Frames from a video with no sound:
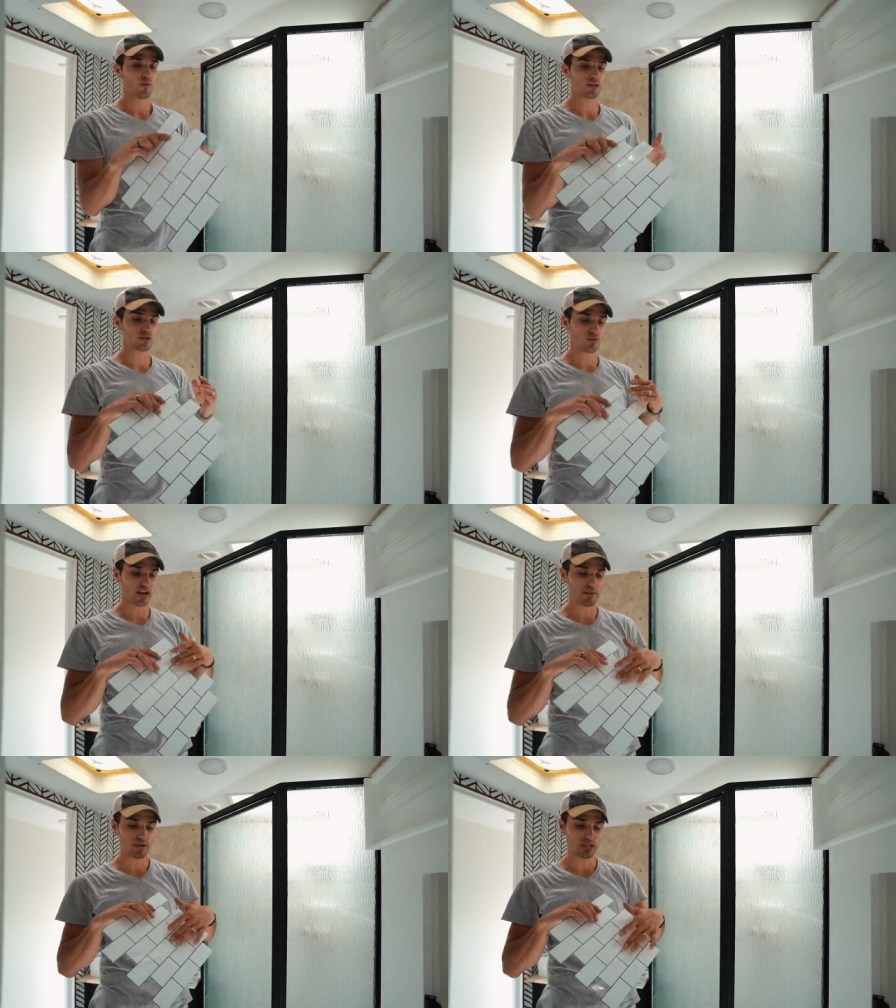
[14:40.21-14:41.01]
What's
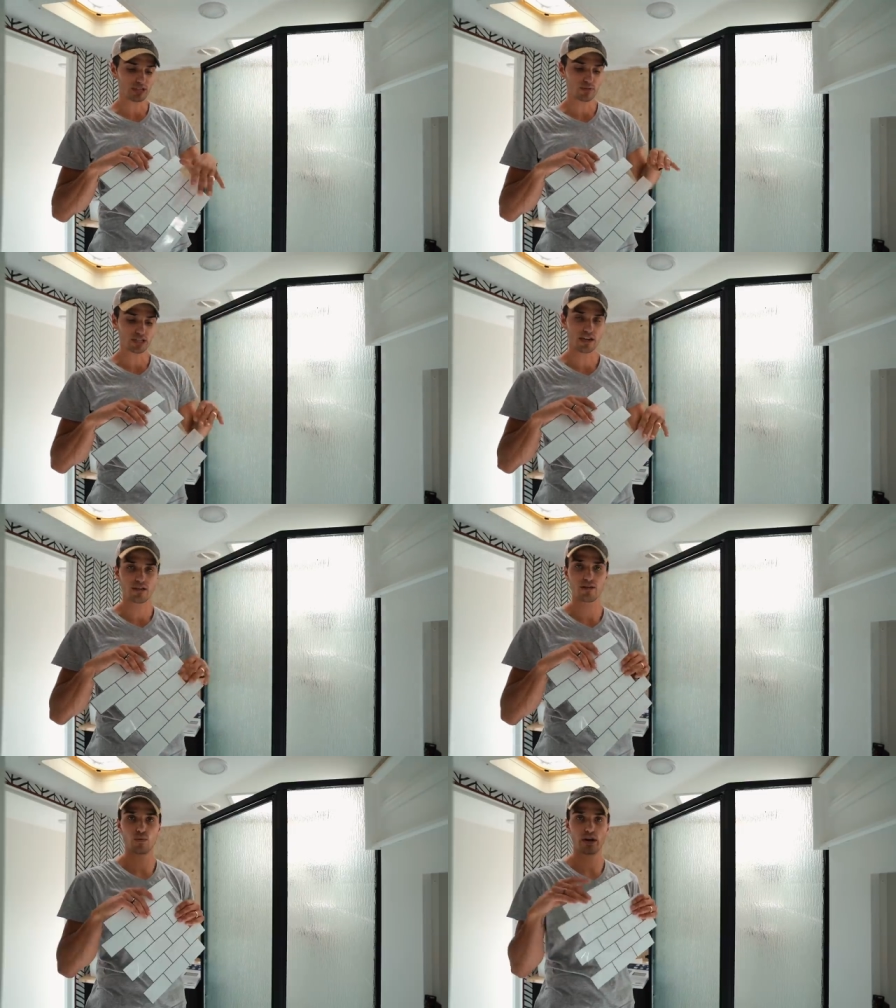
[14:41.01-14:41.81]
great about this
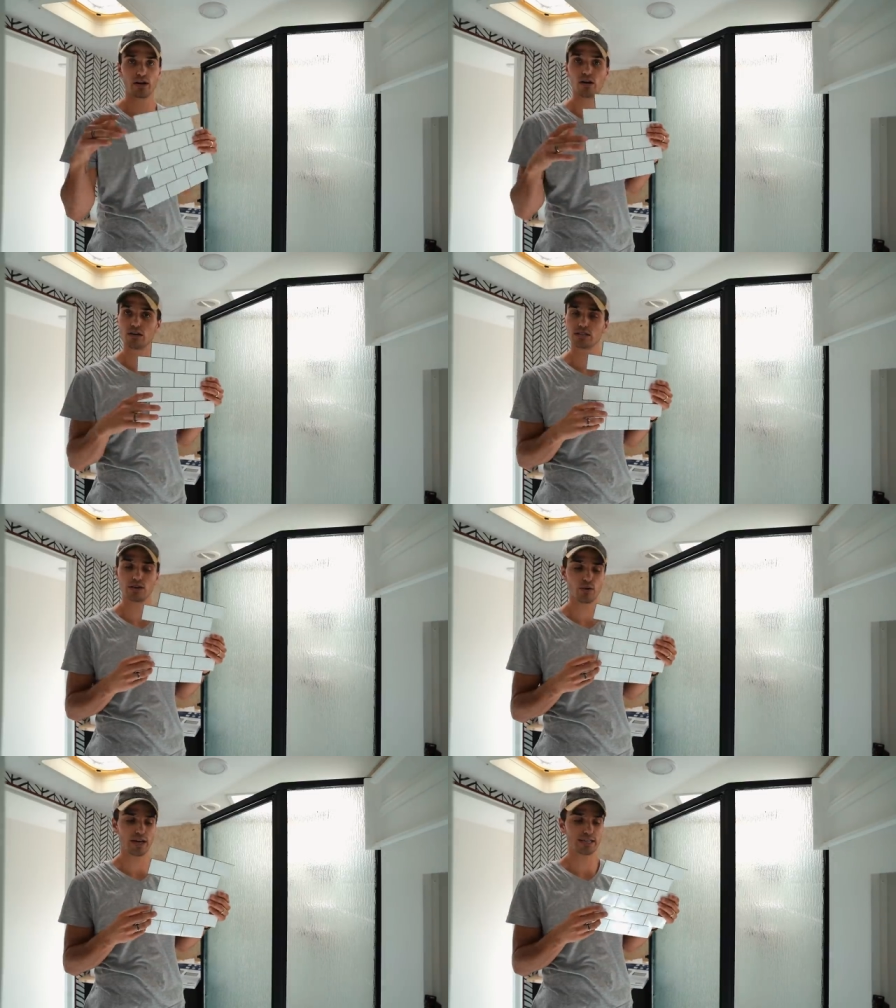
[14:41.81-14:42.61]
particular one
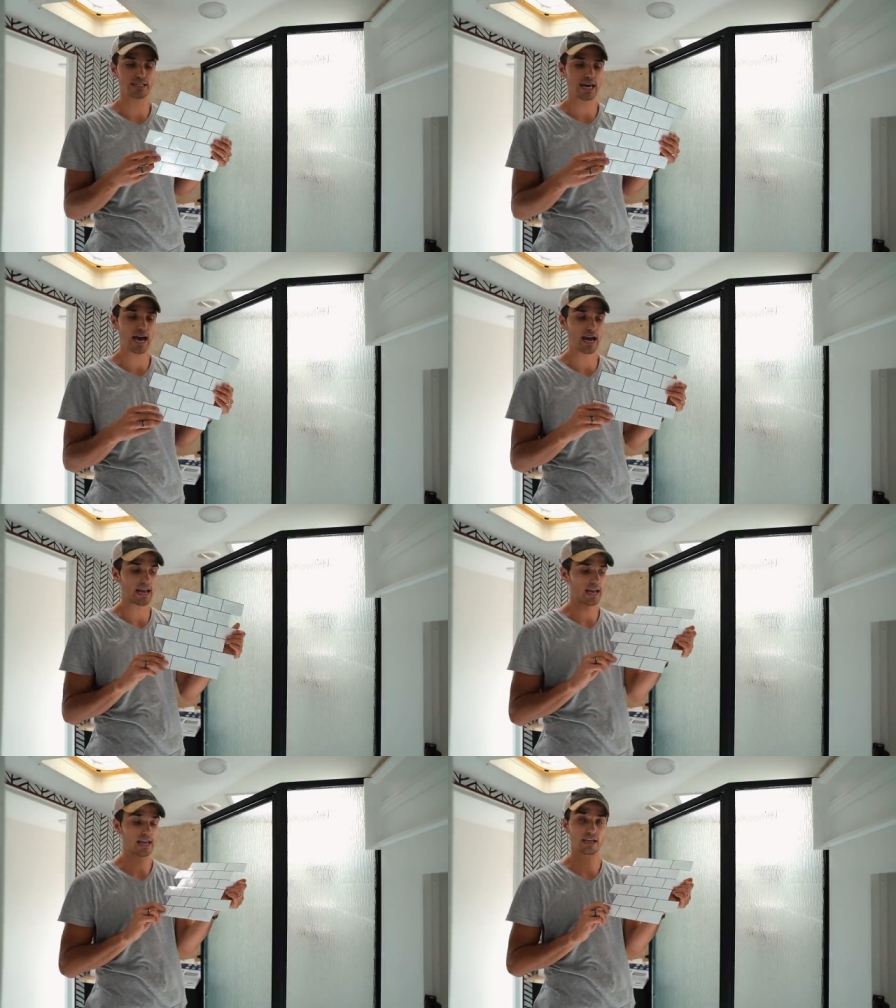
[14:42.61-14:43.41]
also is
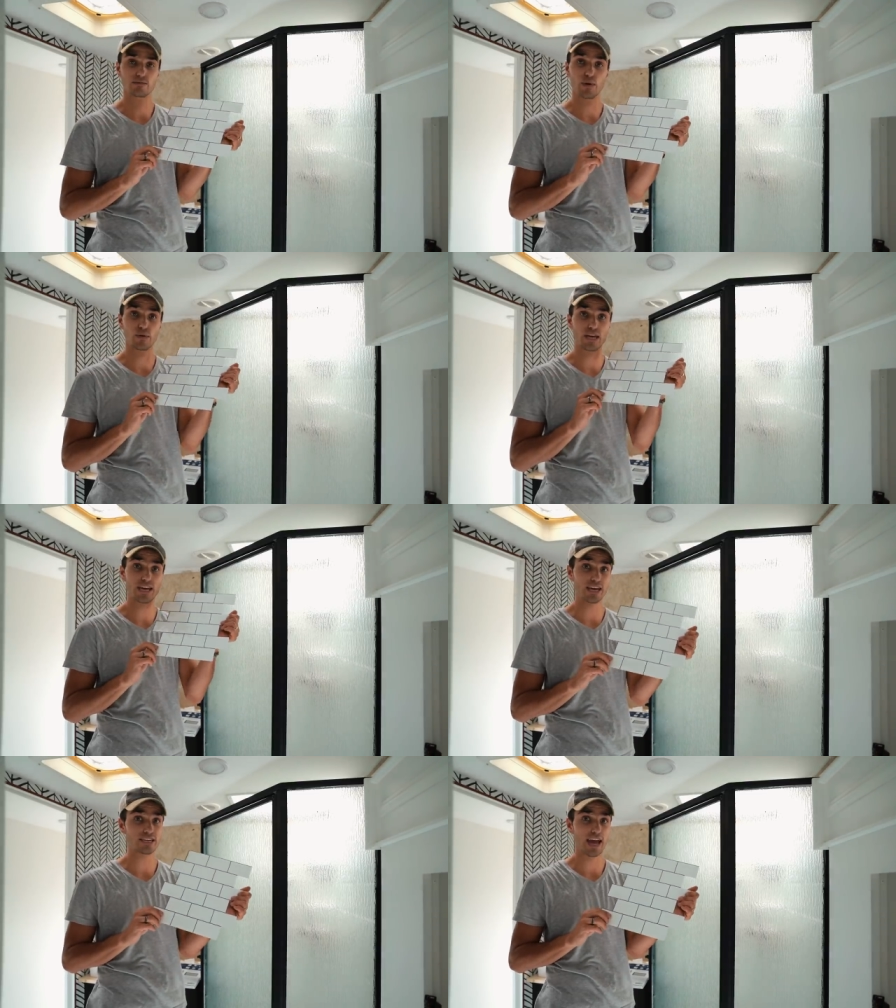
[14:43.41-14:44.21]
that it is both
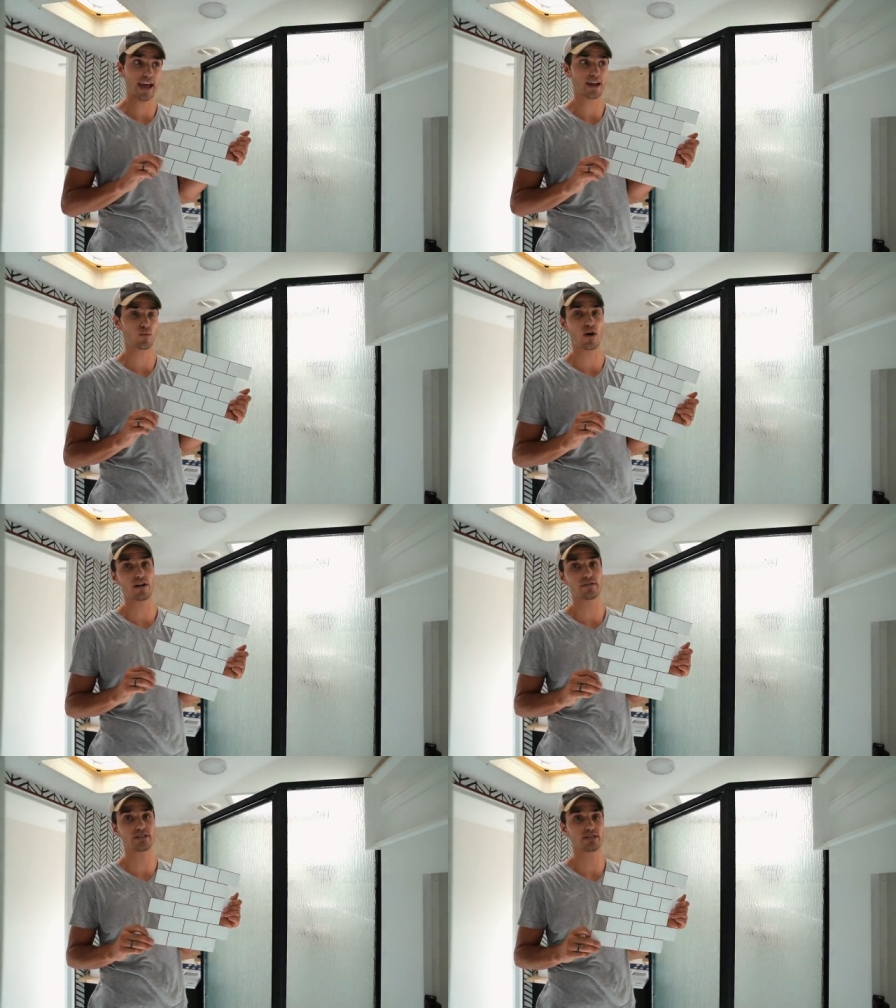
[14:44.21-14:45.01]
heat and
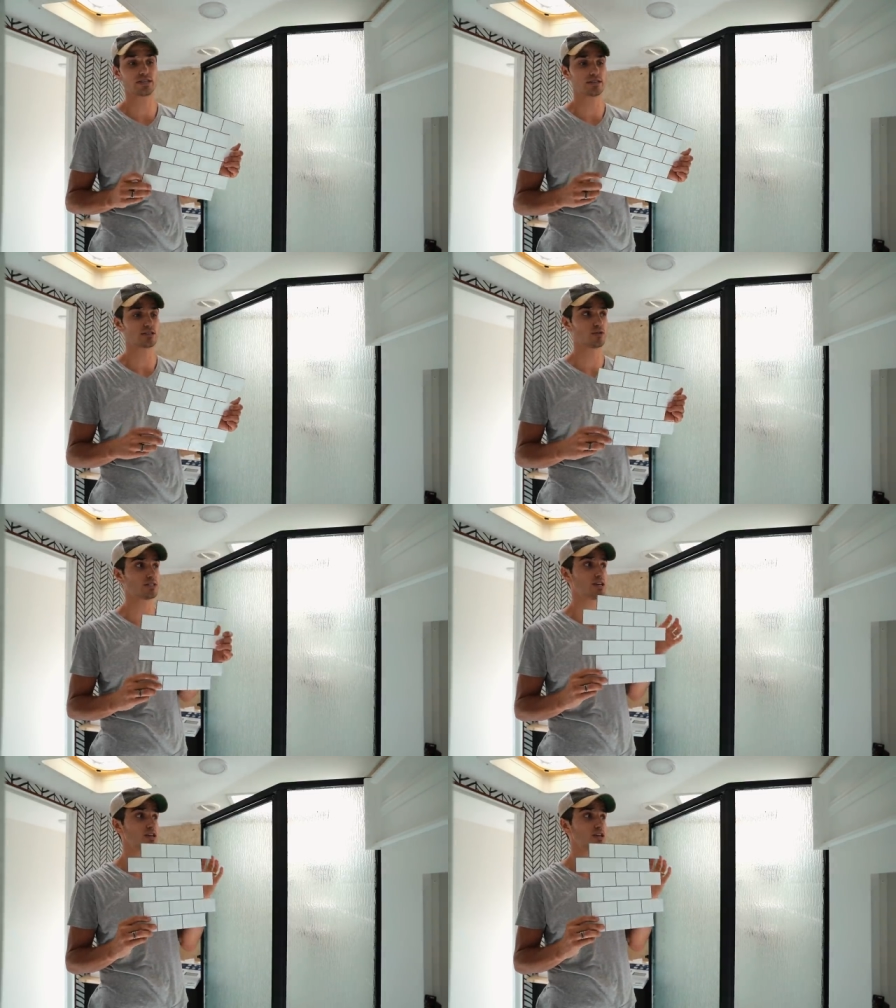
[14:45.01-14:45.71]
water resistant, so it's